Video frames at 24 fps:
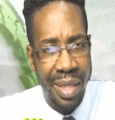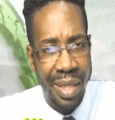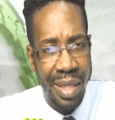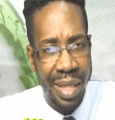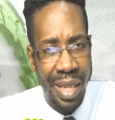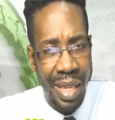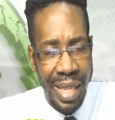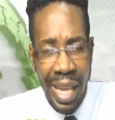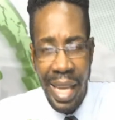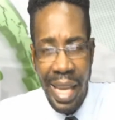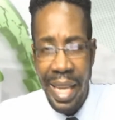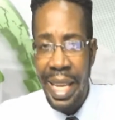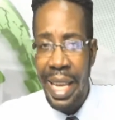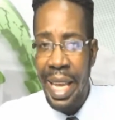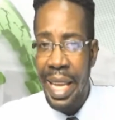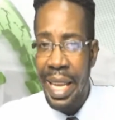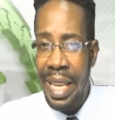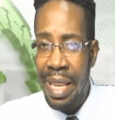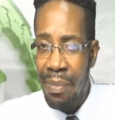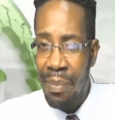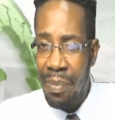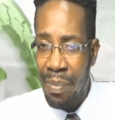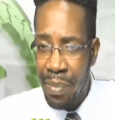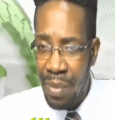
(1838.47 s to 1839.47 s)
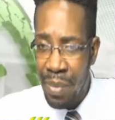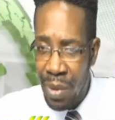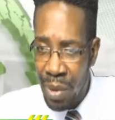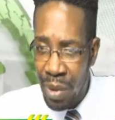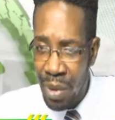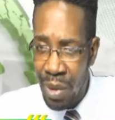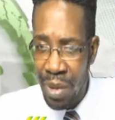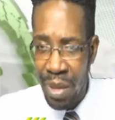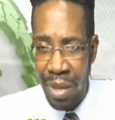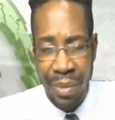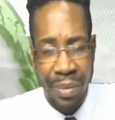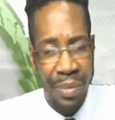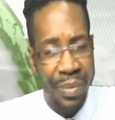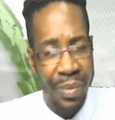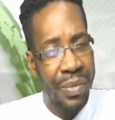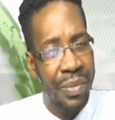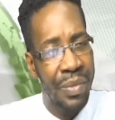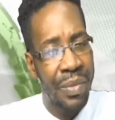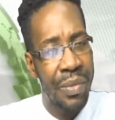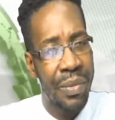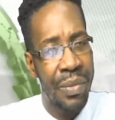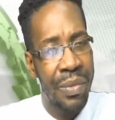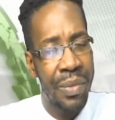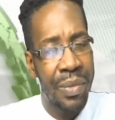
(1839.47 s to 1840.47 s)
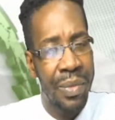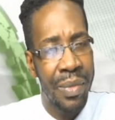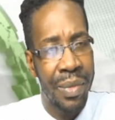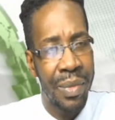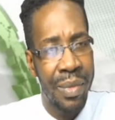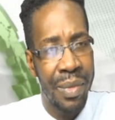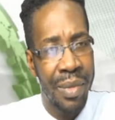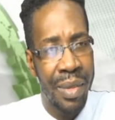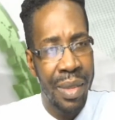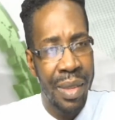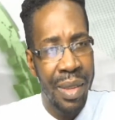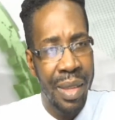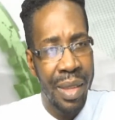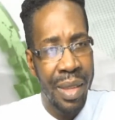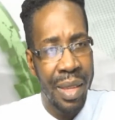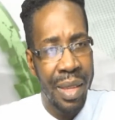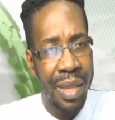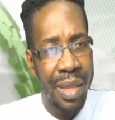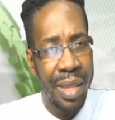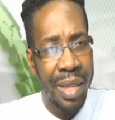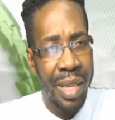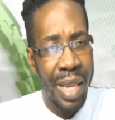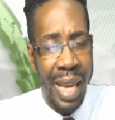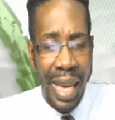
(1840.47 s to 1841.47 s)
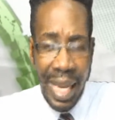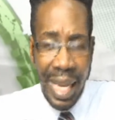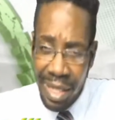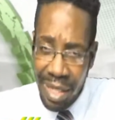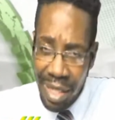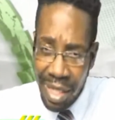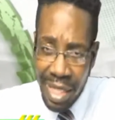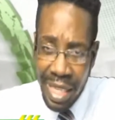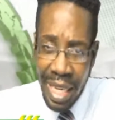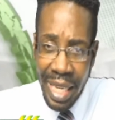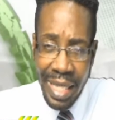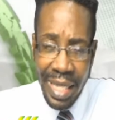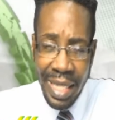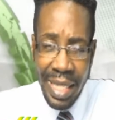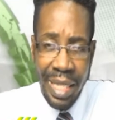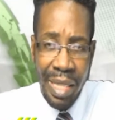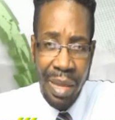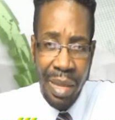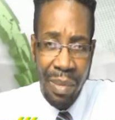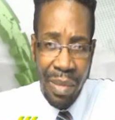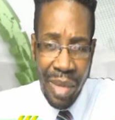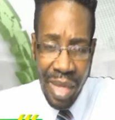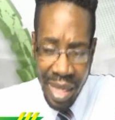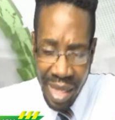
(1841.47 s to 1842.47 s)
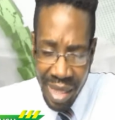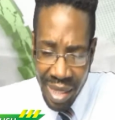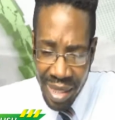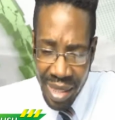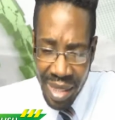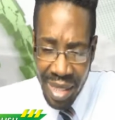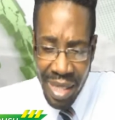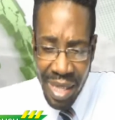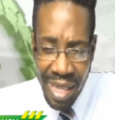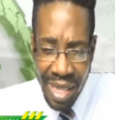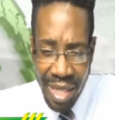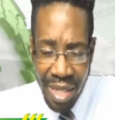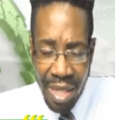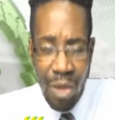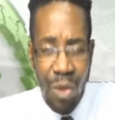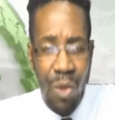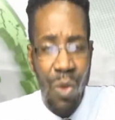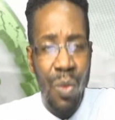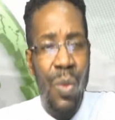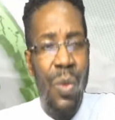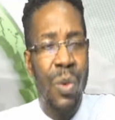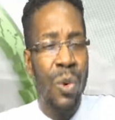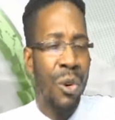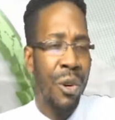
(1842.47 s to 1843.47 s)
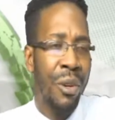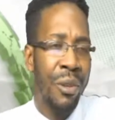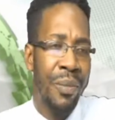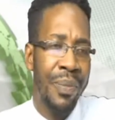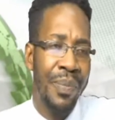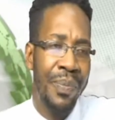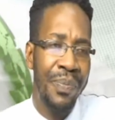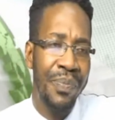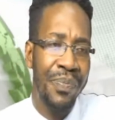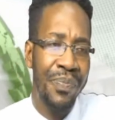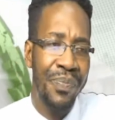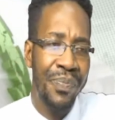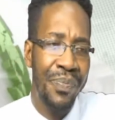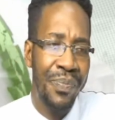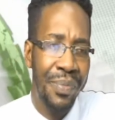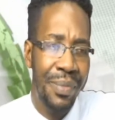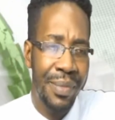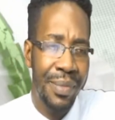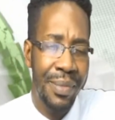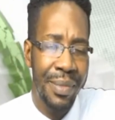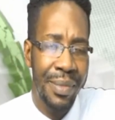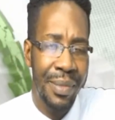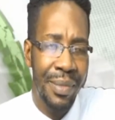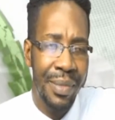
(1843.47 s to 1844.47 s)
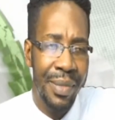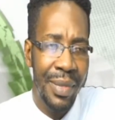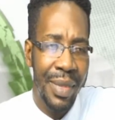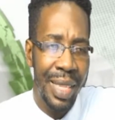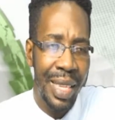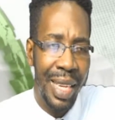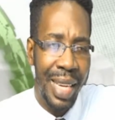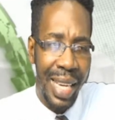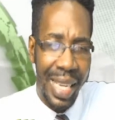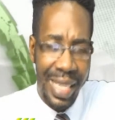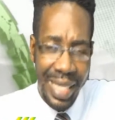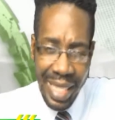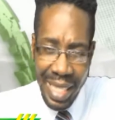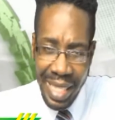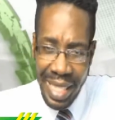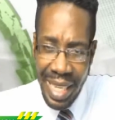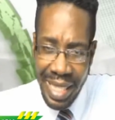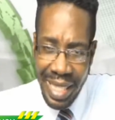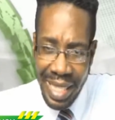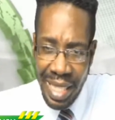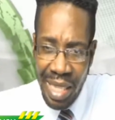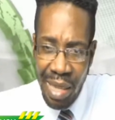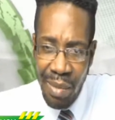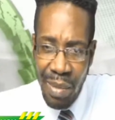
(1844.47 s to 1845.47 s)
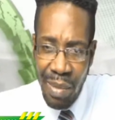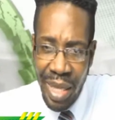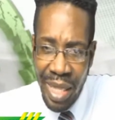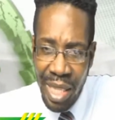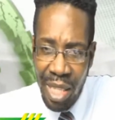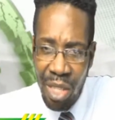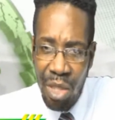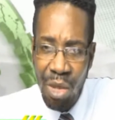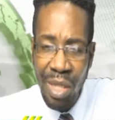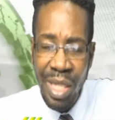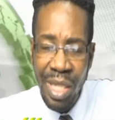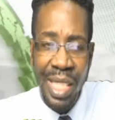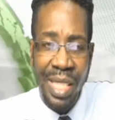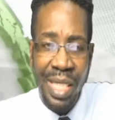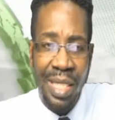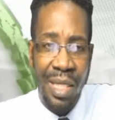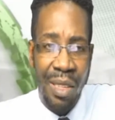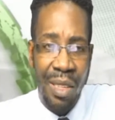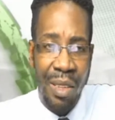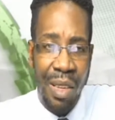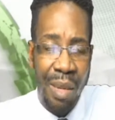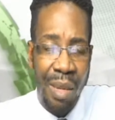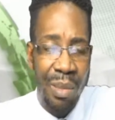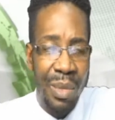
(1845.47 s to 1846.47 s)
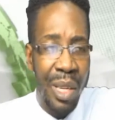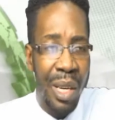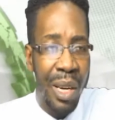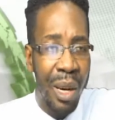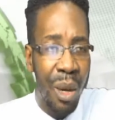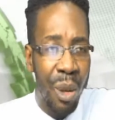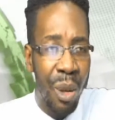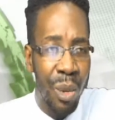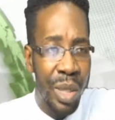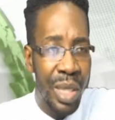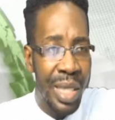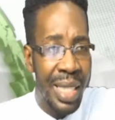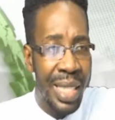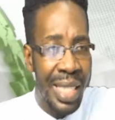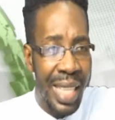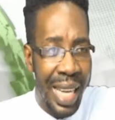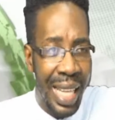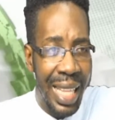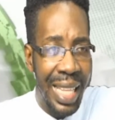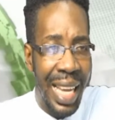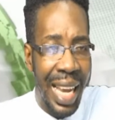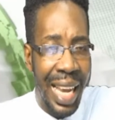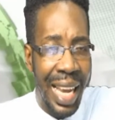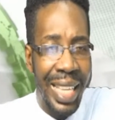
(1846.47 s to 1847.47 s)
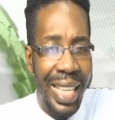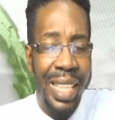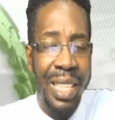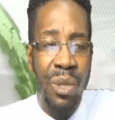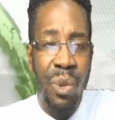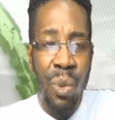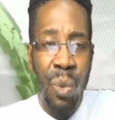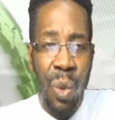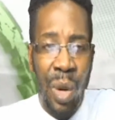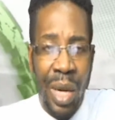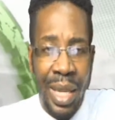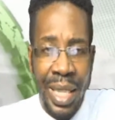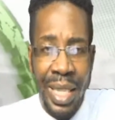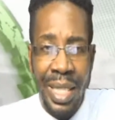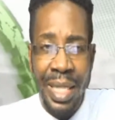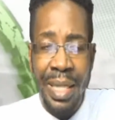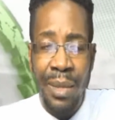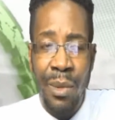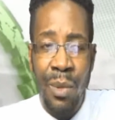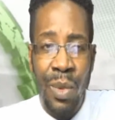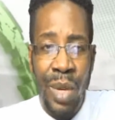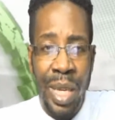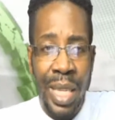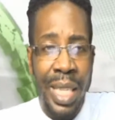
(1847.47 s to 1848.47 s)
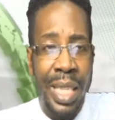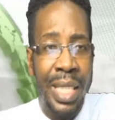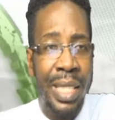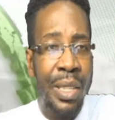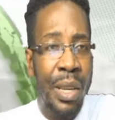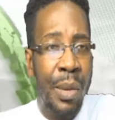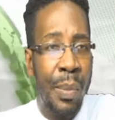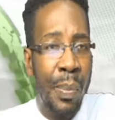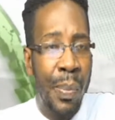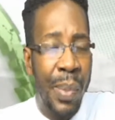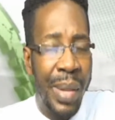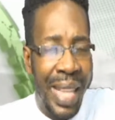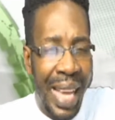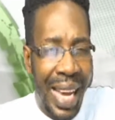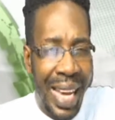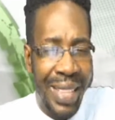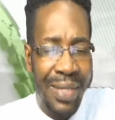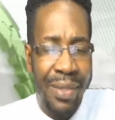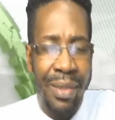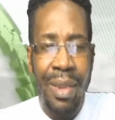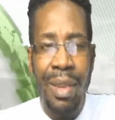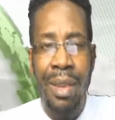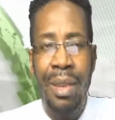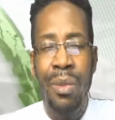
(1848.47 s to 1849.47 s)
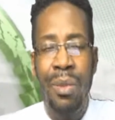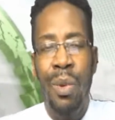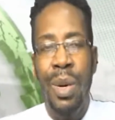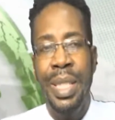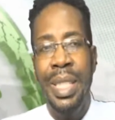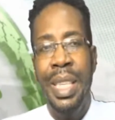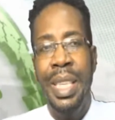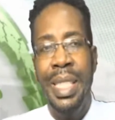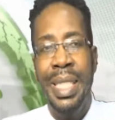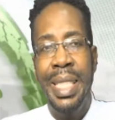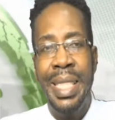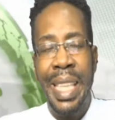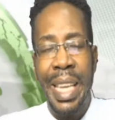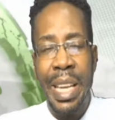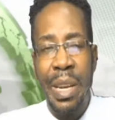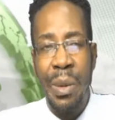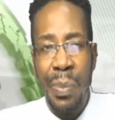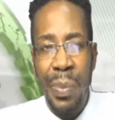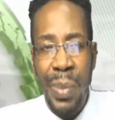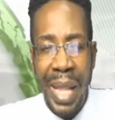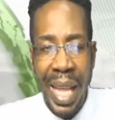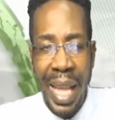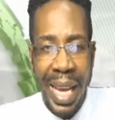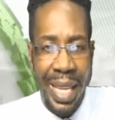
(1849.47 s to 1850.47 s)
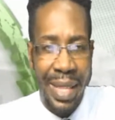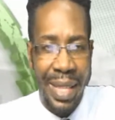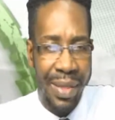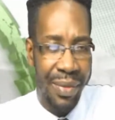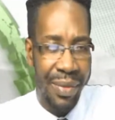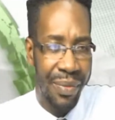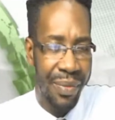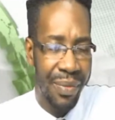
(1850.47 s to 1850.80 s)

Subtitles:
And I implore, I suggest that the minister needs to do more. I suggest that the ministry needs to come out and tell Guyanese what is their plan, what is their plan.